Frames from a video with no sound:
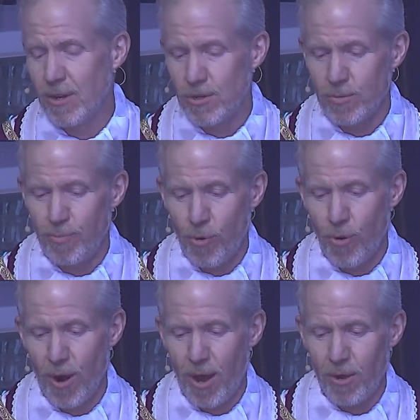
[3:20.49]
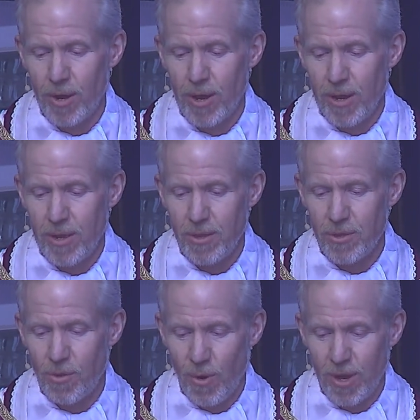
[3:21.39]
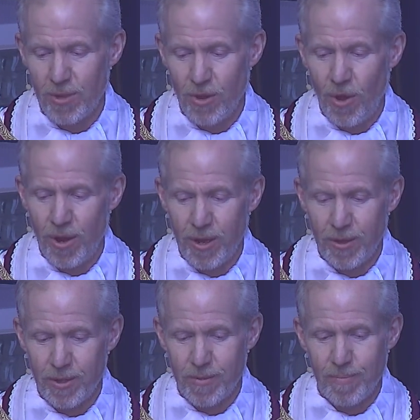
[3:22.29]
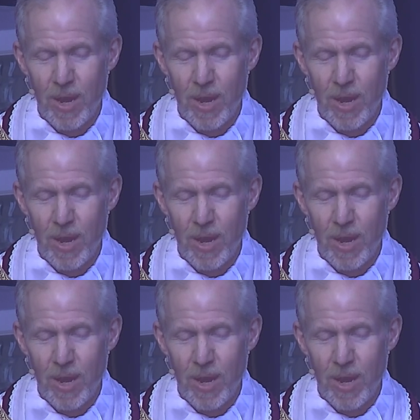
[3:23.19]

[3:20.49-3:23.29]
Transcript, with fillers: to pour out His grace on us.